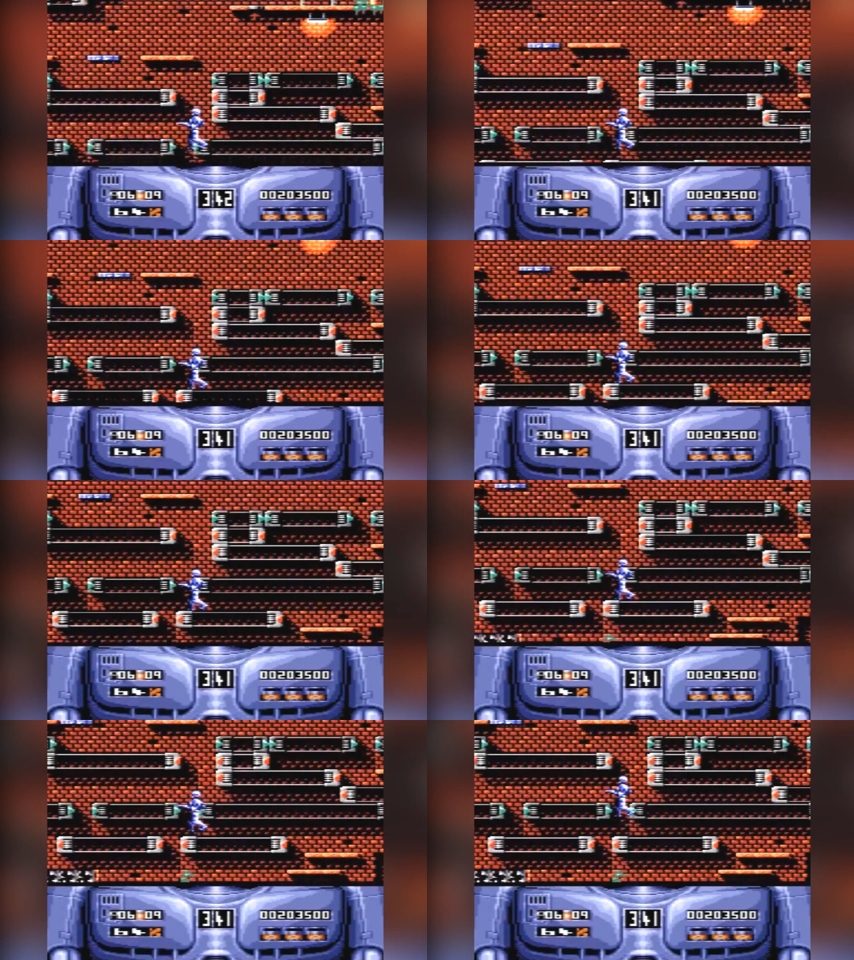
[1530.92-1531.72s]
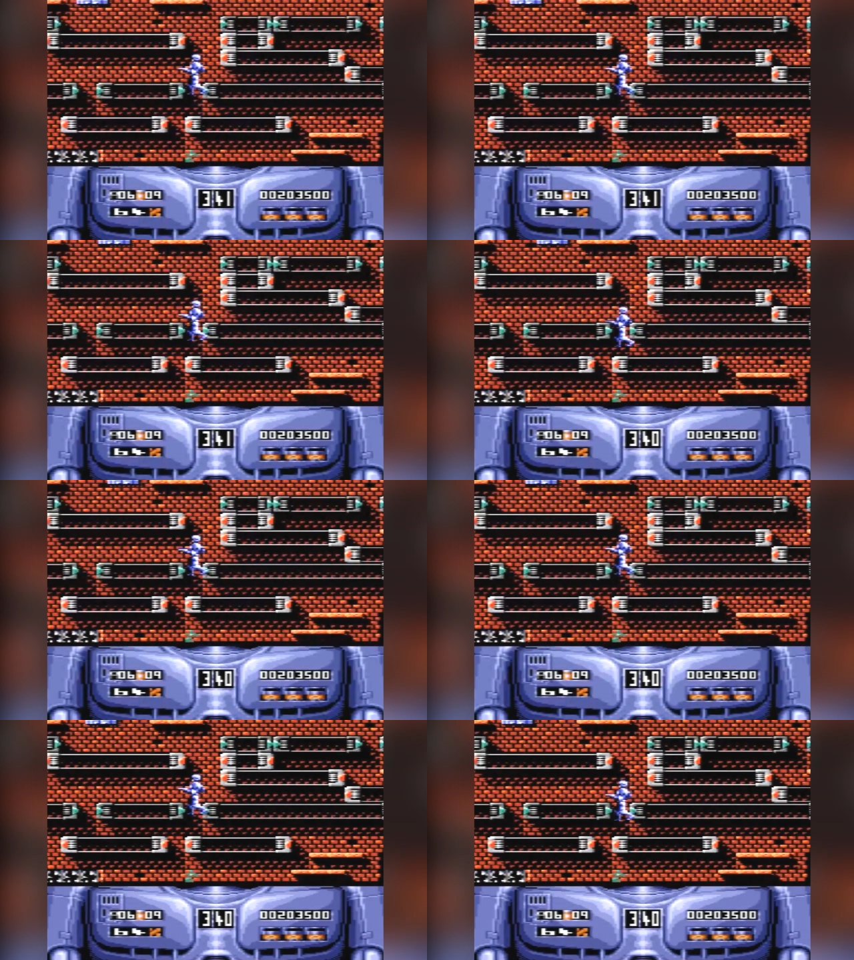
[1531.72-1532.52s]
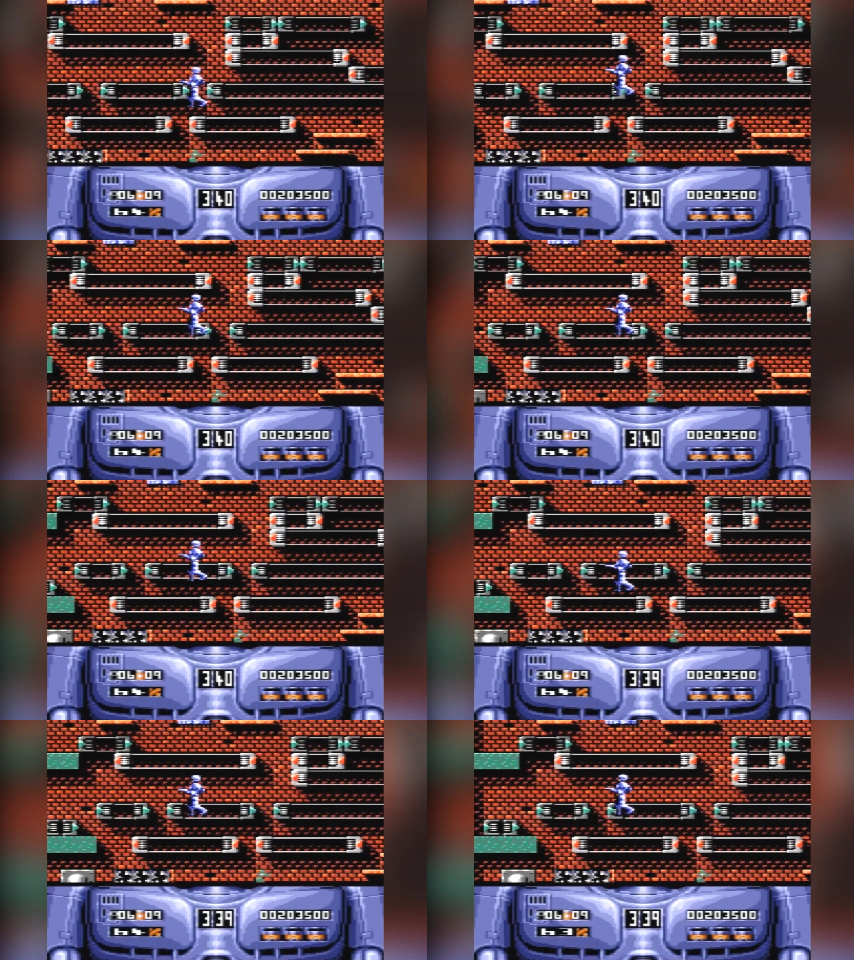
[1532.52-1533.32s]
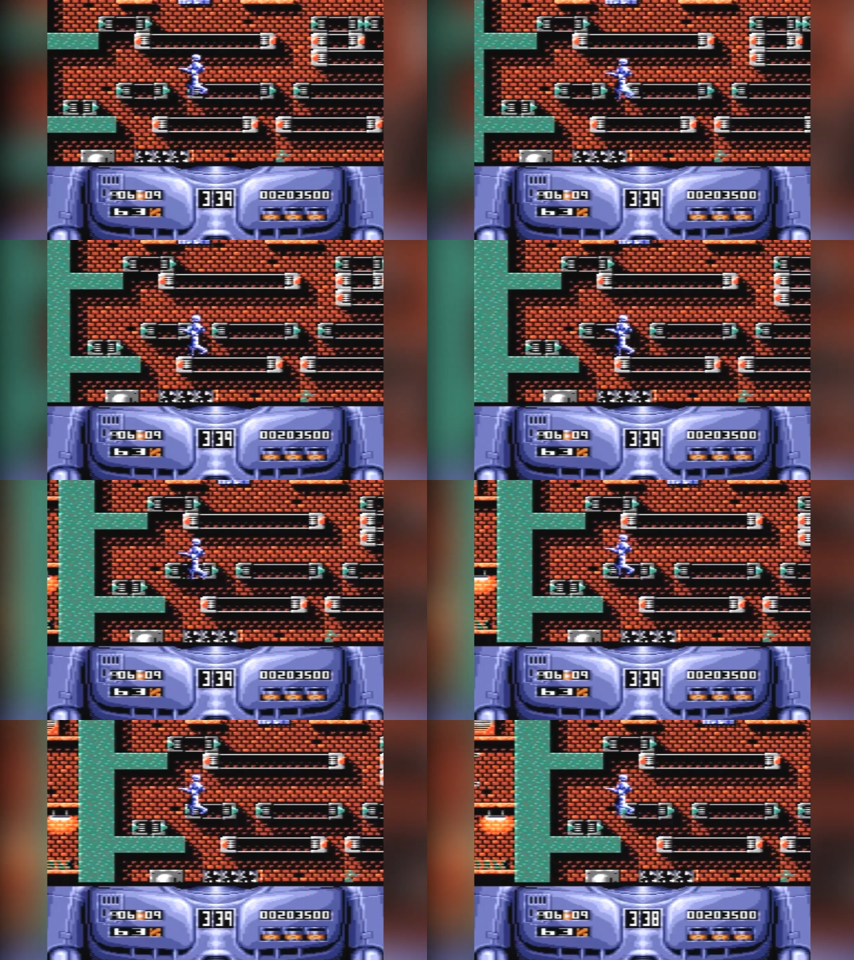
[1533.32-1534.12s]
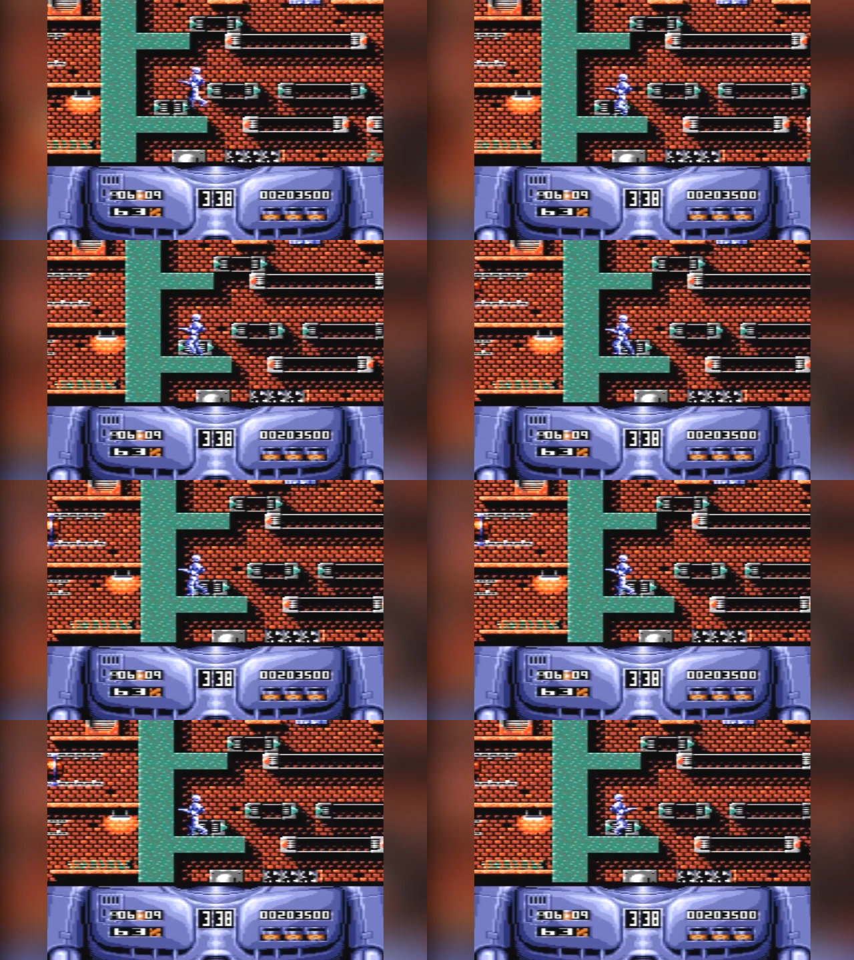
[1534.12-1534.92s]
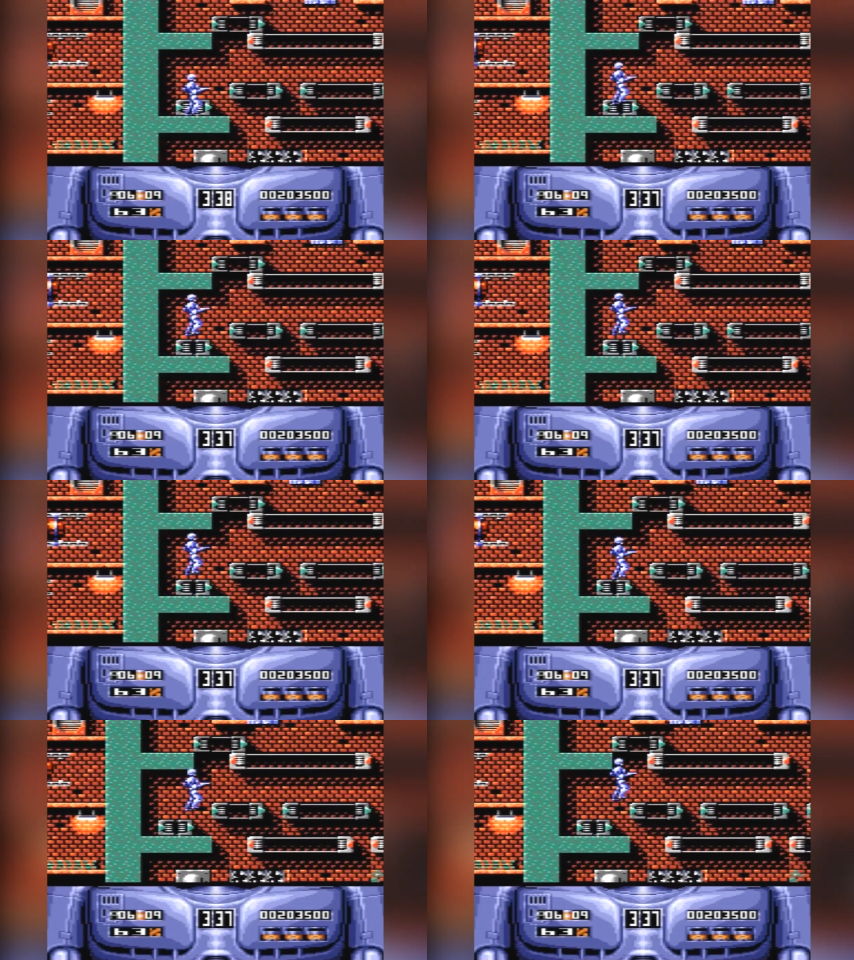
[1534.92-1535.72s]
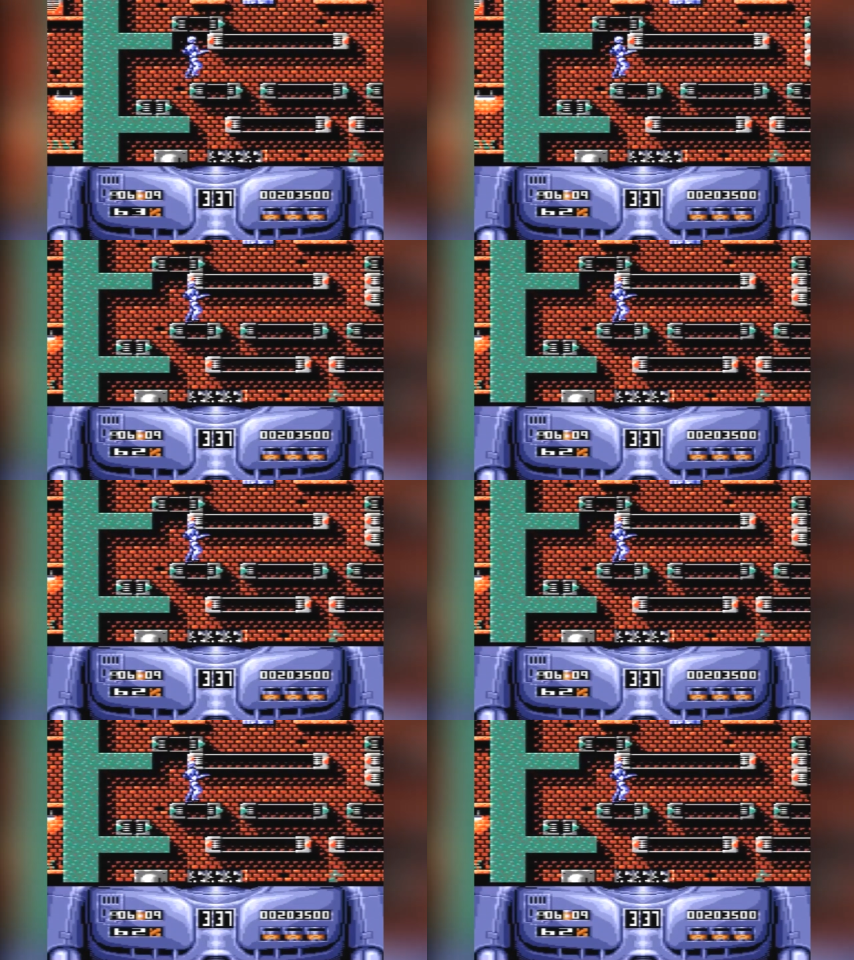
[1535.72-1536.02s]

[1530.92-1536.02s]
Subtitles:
(no speaker visible)